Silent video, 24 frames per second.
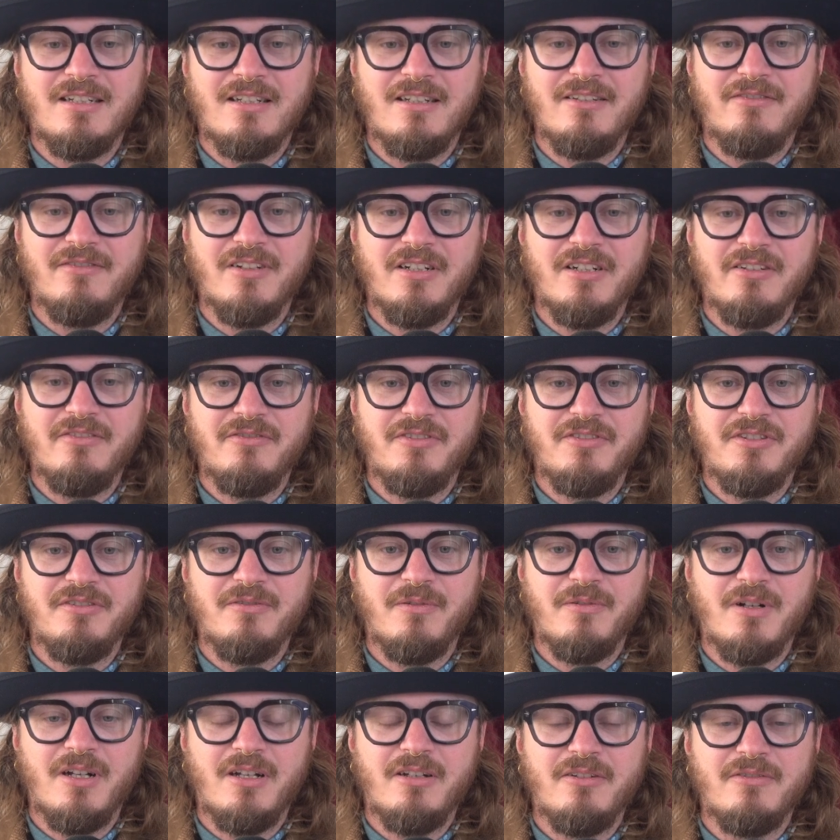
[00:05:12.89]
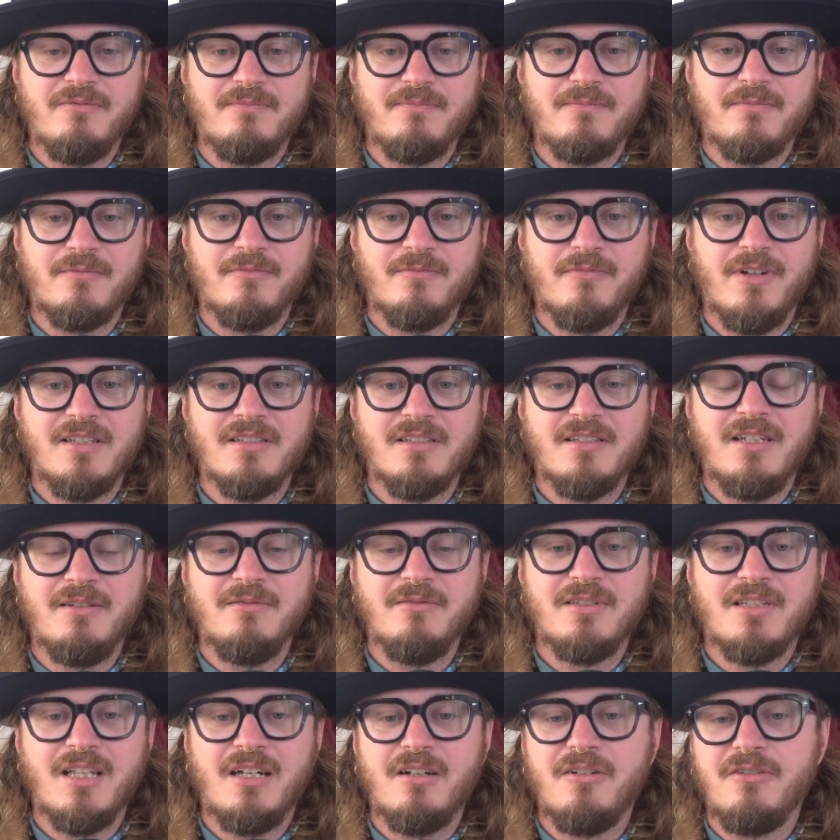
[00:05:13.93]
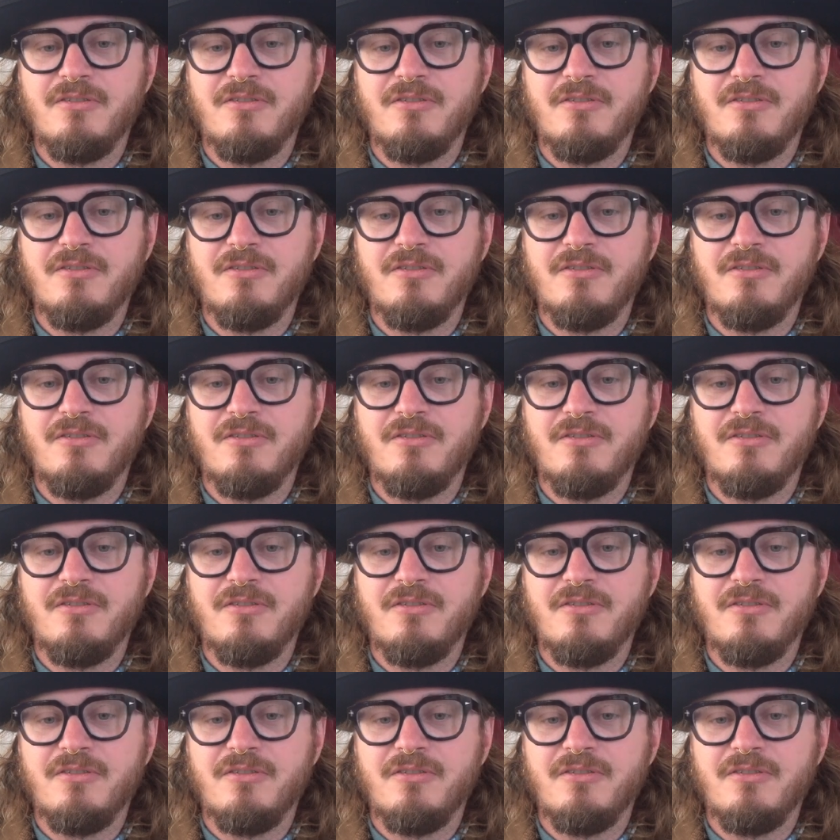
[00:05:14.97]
If any of you resonate with that,